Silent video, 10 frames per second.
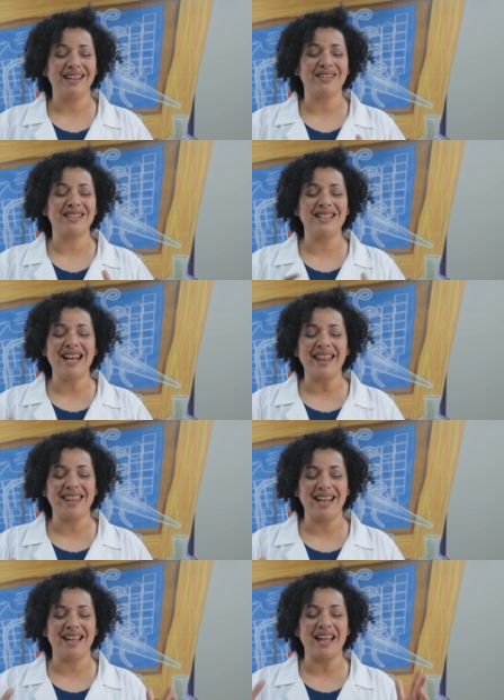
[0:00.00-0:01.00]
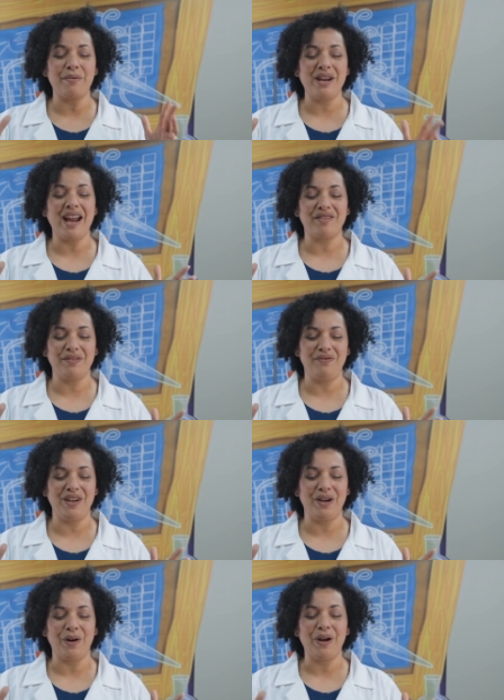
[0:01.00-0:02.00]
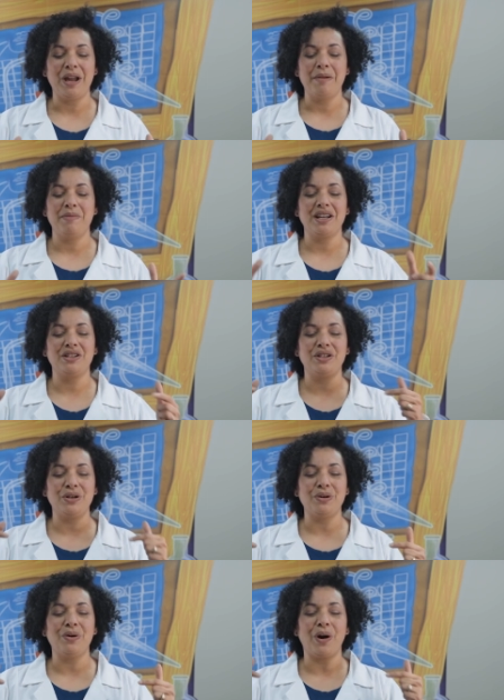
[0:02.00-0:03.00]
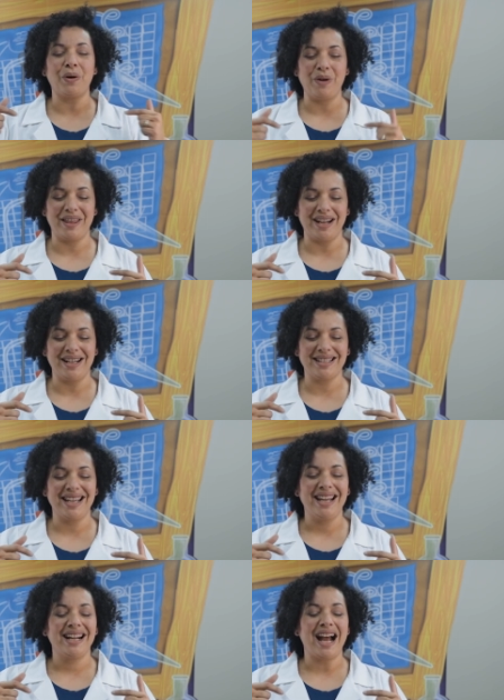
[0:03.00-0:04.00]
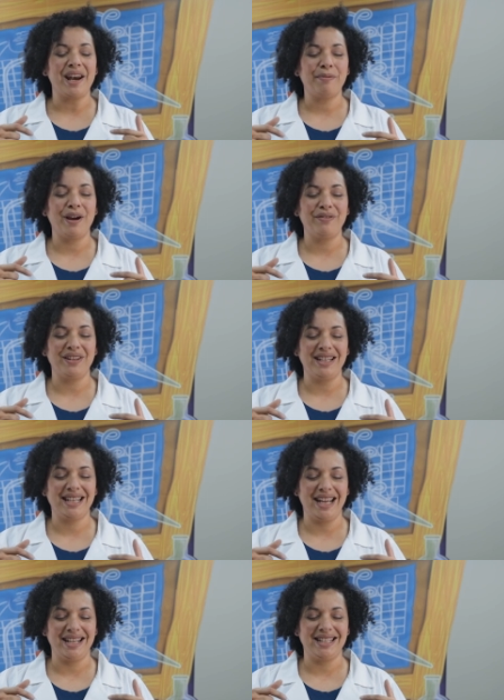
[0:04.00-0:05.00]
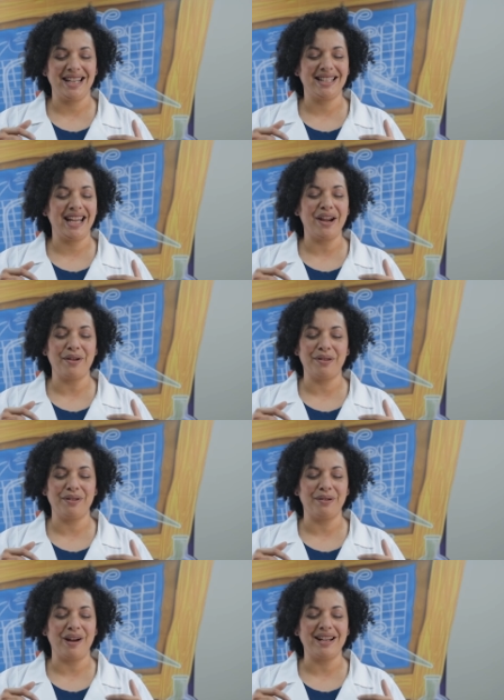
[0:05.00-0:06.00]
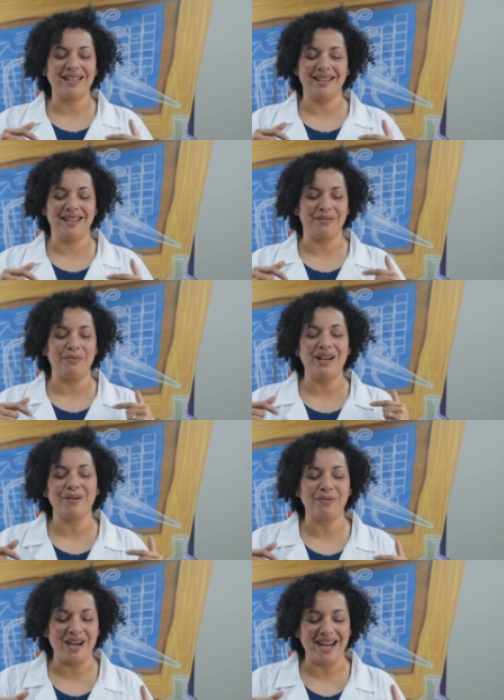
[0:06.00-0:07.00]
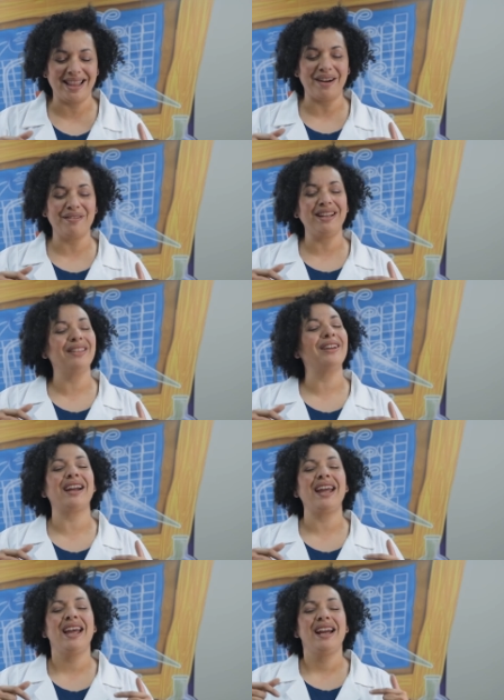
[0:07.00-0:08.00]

There's nothing that we have to fear because you are with us. God, I pray for these kids as they go through the rest of this weird week that we look